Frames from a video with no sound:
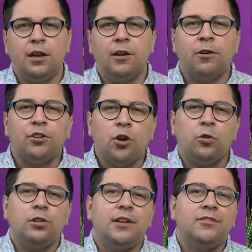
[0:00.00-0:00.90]
for a
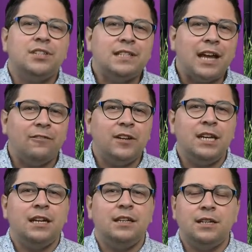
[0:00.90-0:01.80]
total of 7
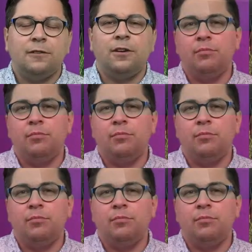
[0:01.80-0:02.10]
different